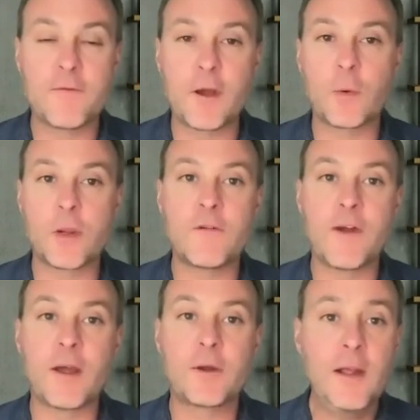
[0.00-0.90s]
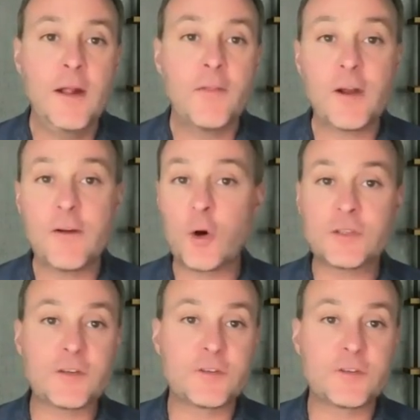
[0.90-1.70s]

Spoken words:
you found what you found. Then, of course,